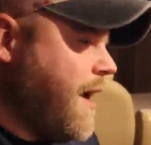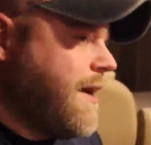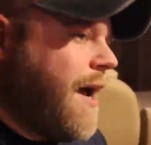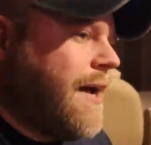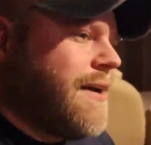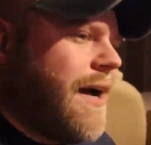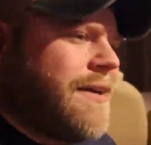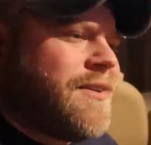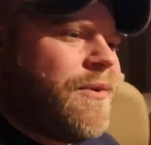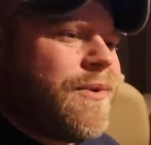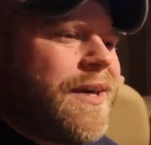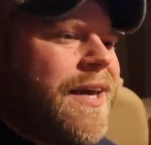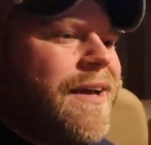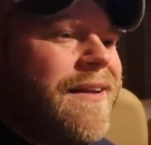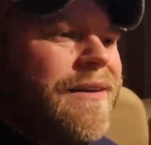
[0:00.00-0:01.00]
I
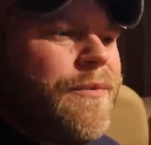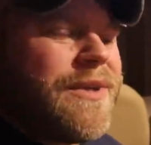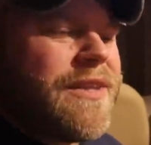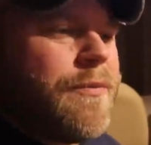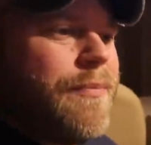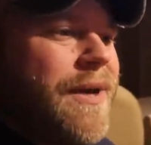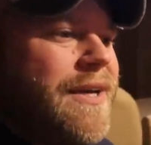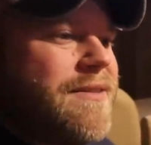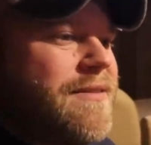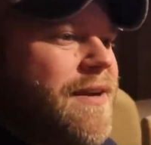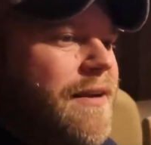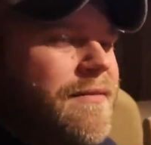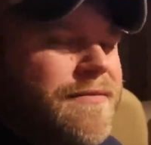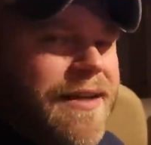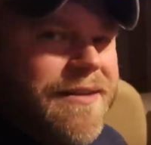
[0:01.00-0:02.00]
don't kill it with the bass,
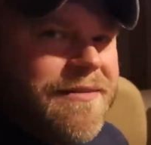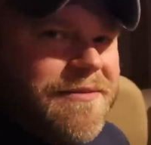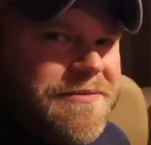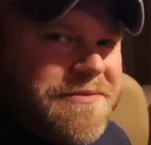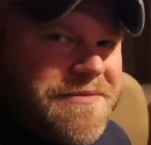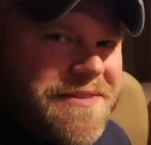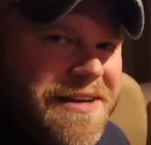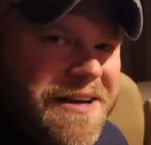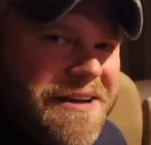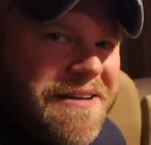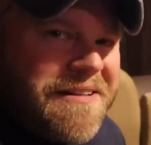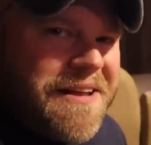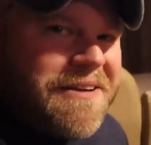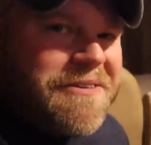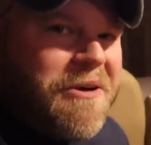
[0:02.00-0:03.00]
and I don't
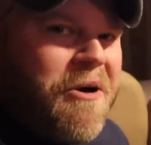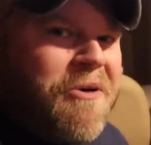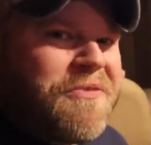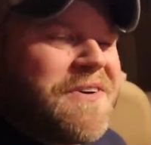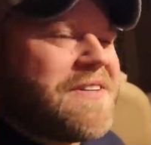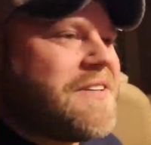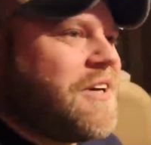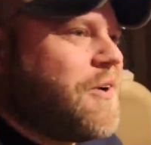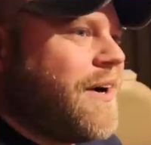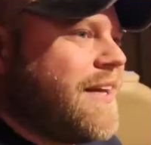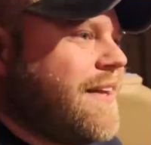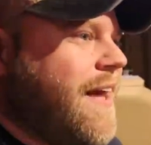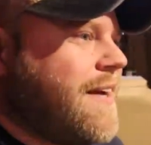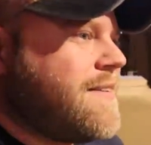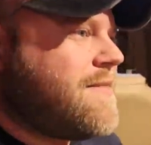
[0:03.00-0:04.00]
overdo it
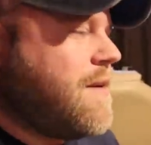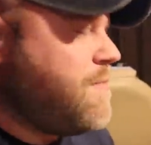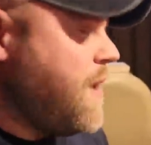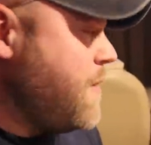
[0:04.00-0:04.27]
like some